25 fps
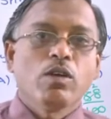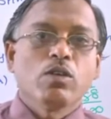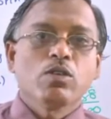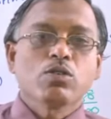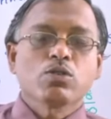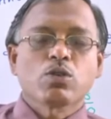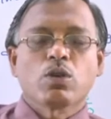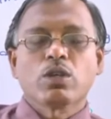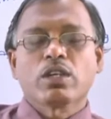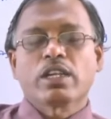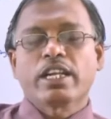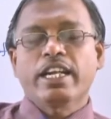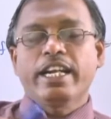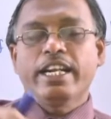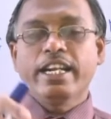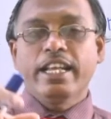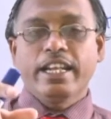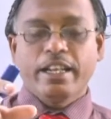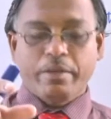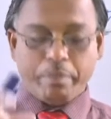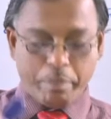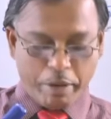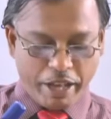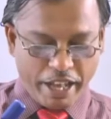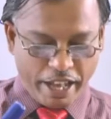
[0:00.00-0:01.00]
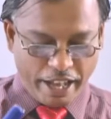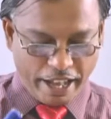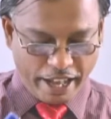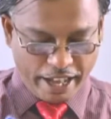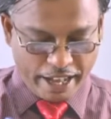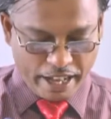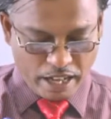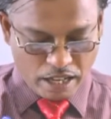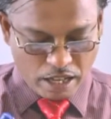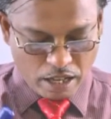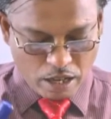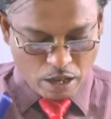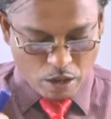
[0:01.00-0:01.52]
So trader
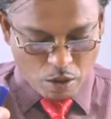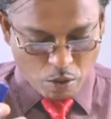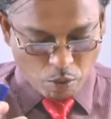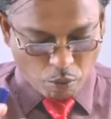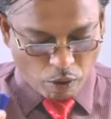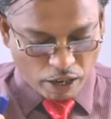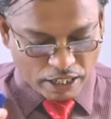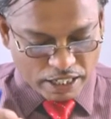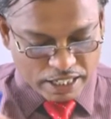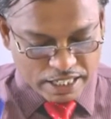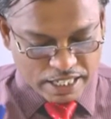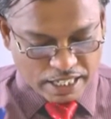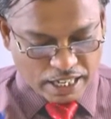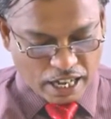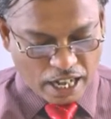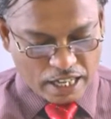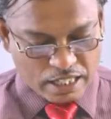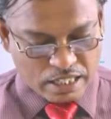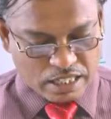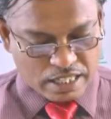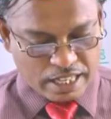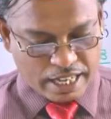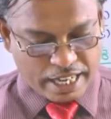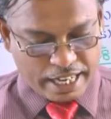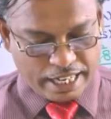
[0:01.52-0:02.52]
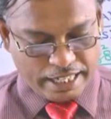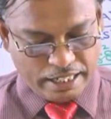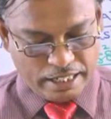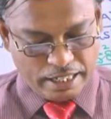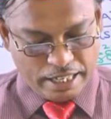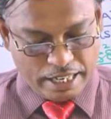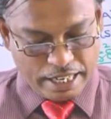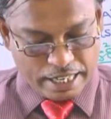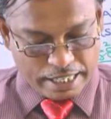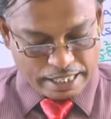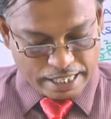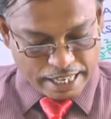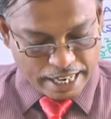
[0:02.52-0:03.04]
B, what is the concept?
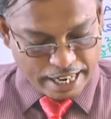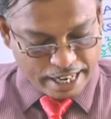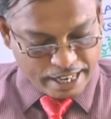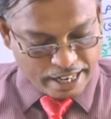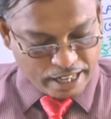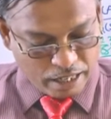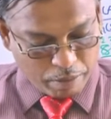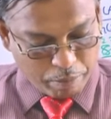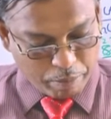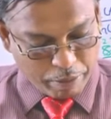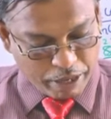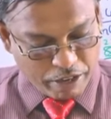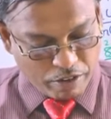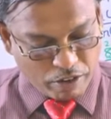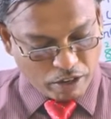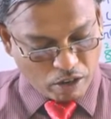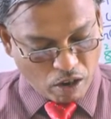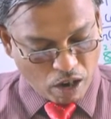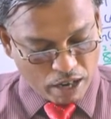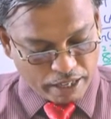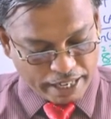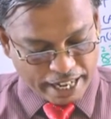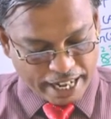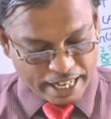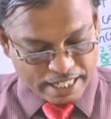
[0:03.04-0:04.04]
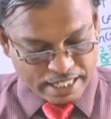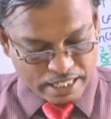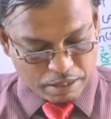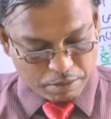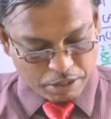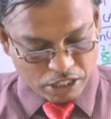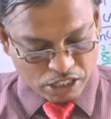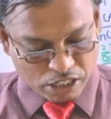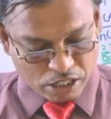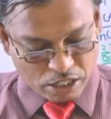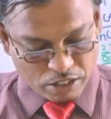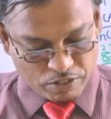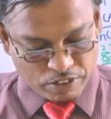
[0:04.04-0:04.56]
Trader B will not accept
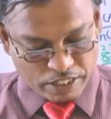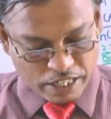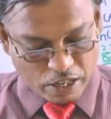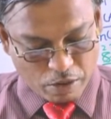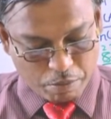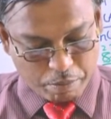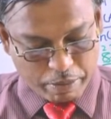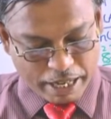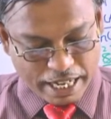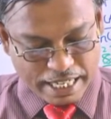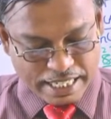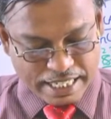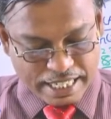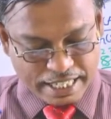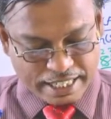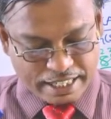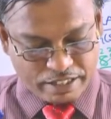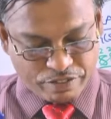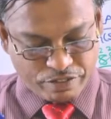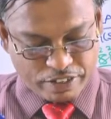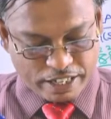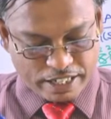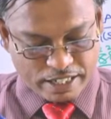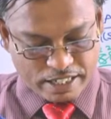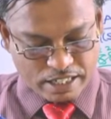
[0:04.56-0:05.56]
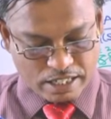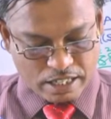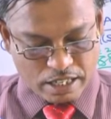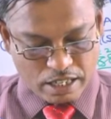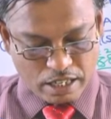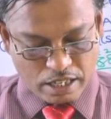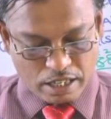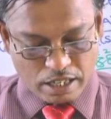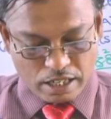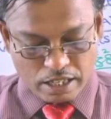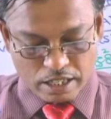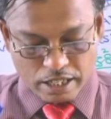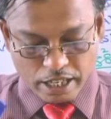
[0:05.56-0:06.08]
the shirt which have major defects.
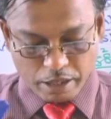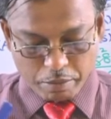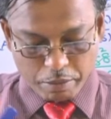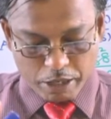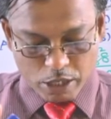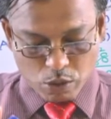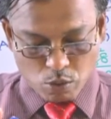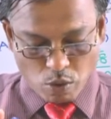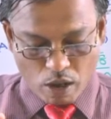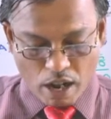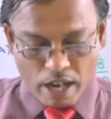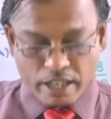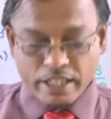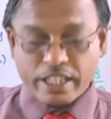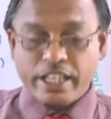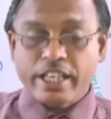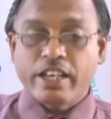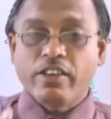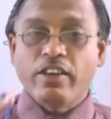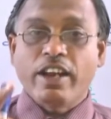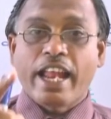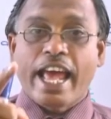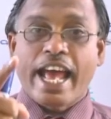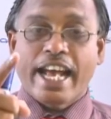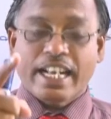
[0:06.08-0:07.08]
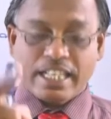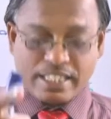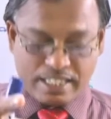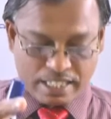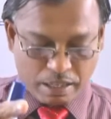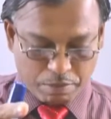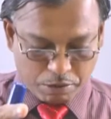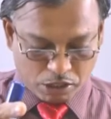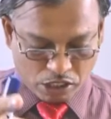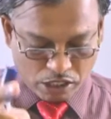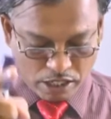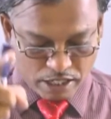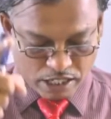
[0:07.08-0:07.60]
That means what? He will
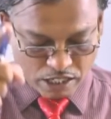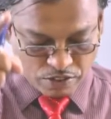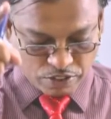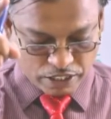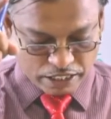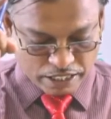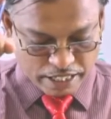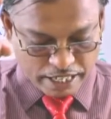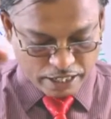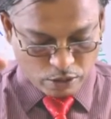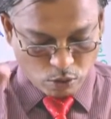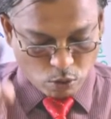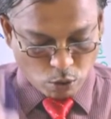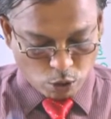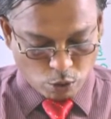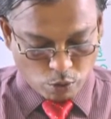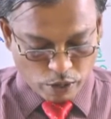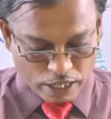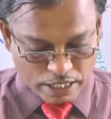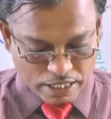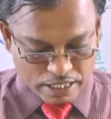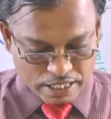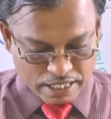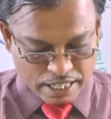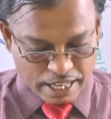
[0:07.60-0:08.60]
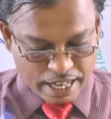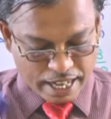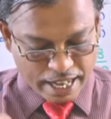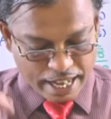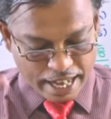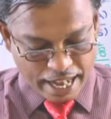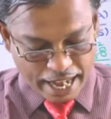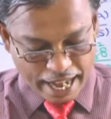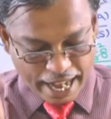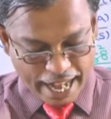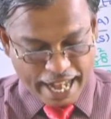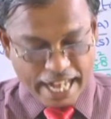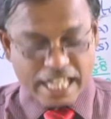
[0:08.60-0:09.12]
accept shirts with good ones
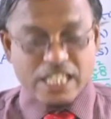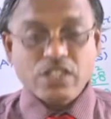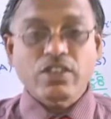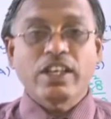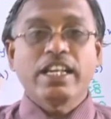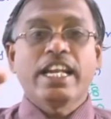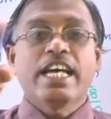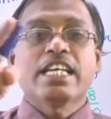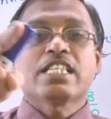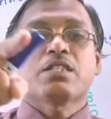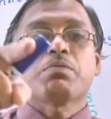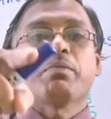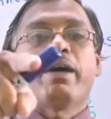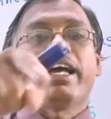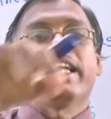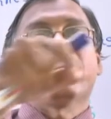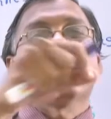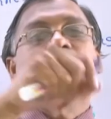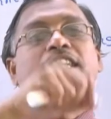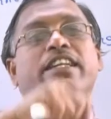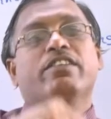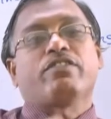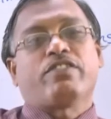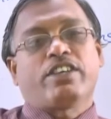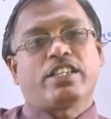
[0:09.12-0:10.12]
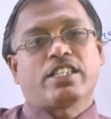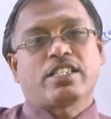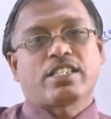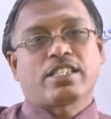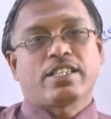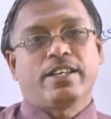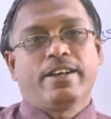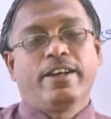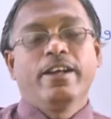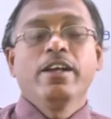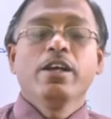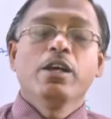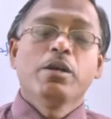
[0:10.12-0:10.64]
as well as minor
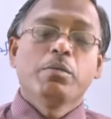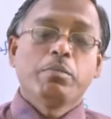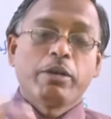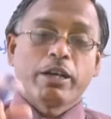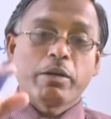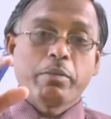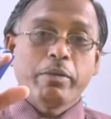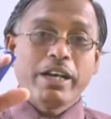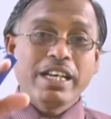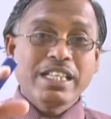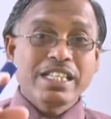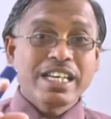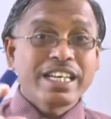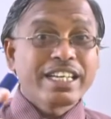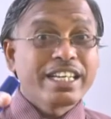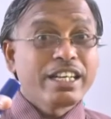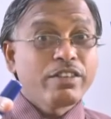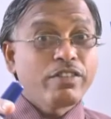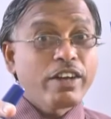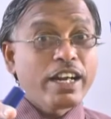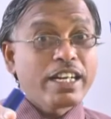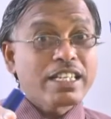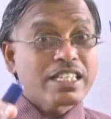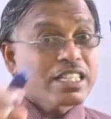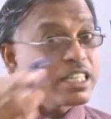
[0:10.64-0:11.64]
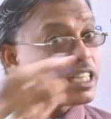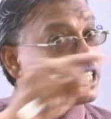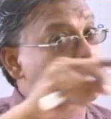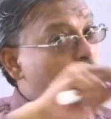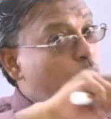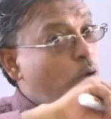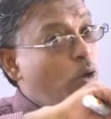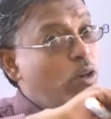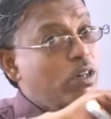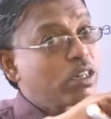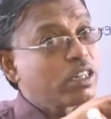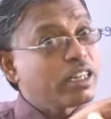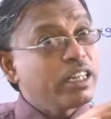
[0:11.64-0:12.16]
defects. But major defects he
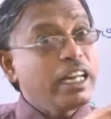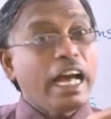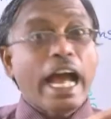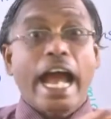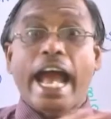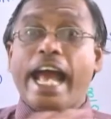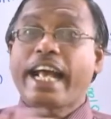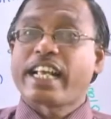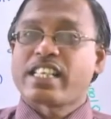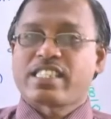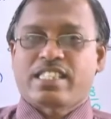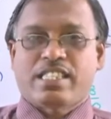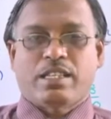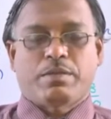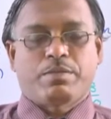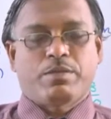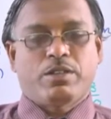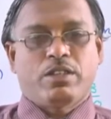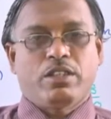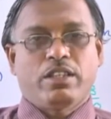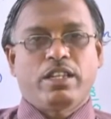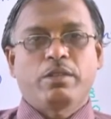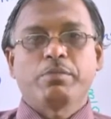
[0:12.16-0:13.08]
won't accept.